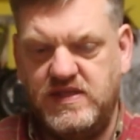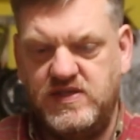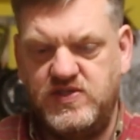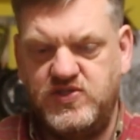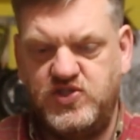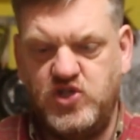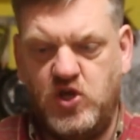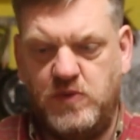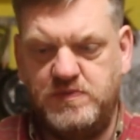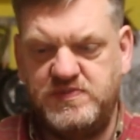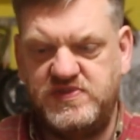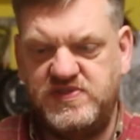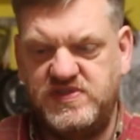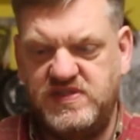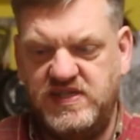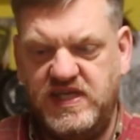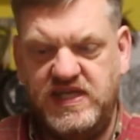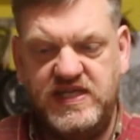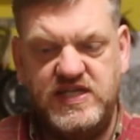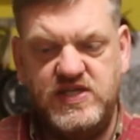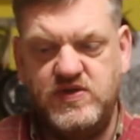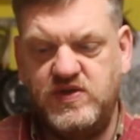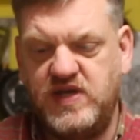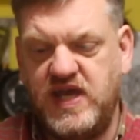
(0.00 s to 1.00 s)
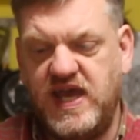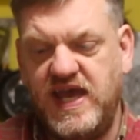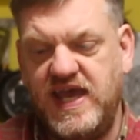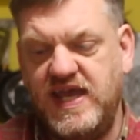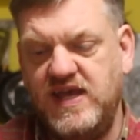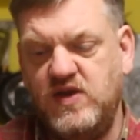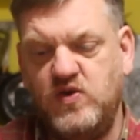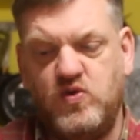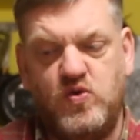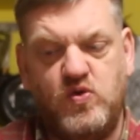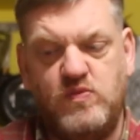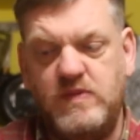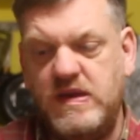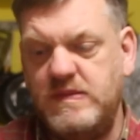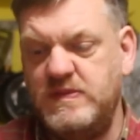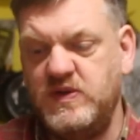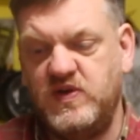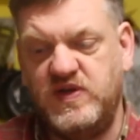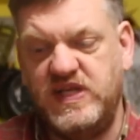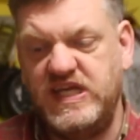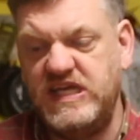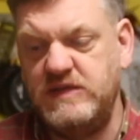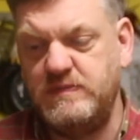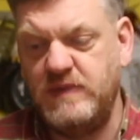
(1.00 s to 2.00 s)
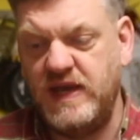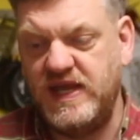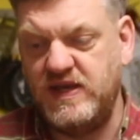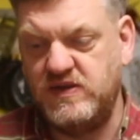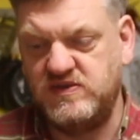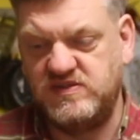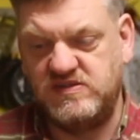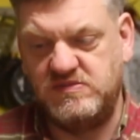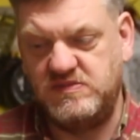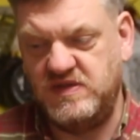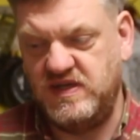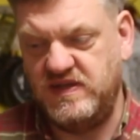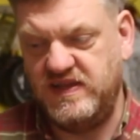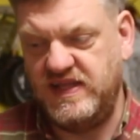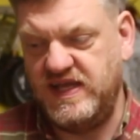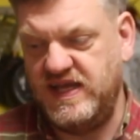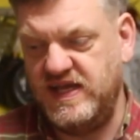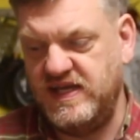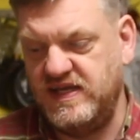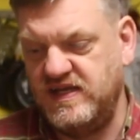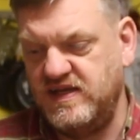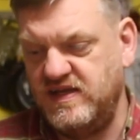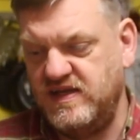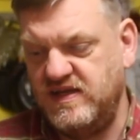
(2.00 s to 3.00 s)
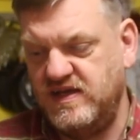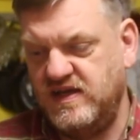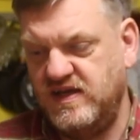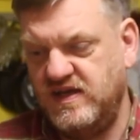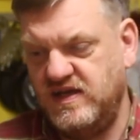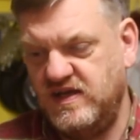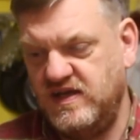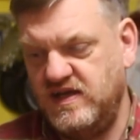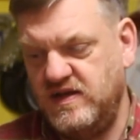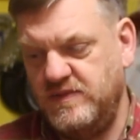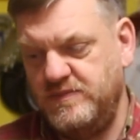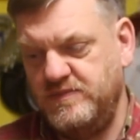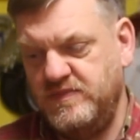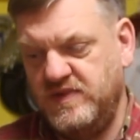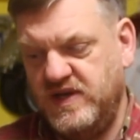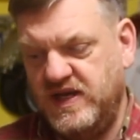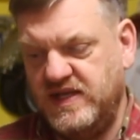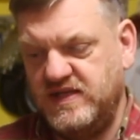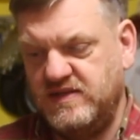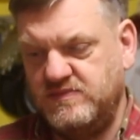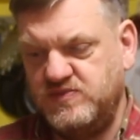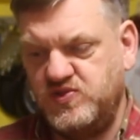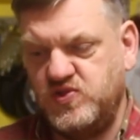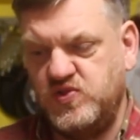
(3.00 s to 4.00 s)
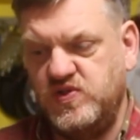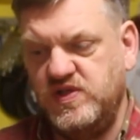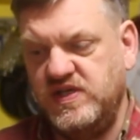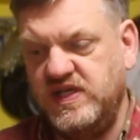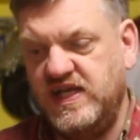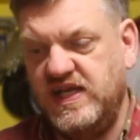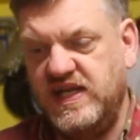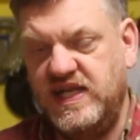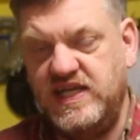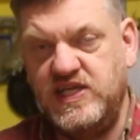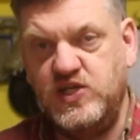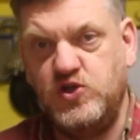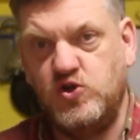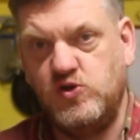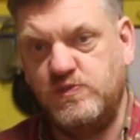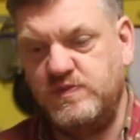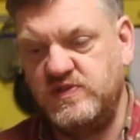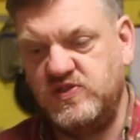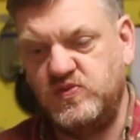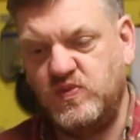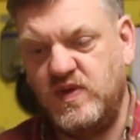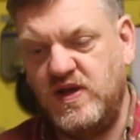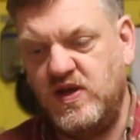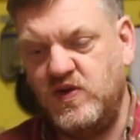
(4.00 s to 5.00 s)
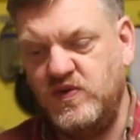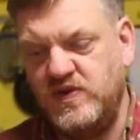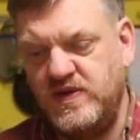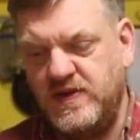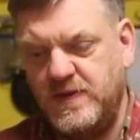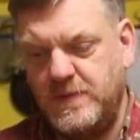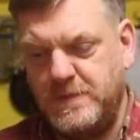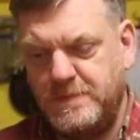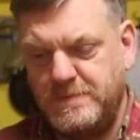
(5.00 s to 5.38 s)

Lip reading: shops in the UK, or maybe on eBay or something like that, and I'm sure you can get it in Europe as well.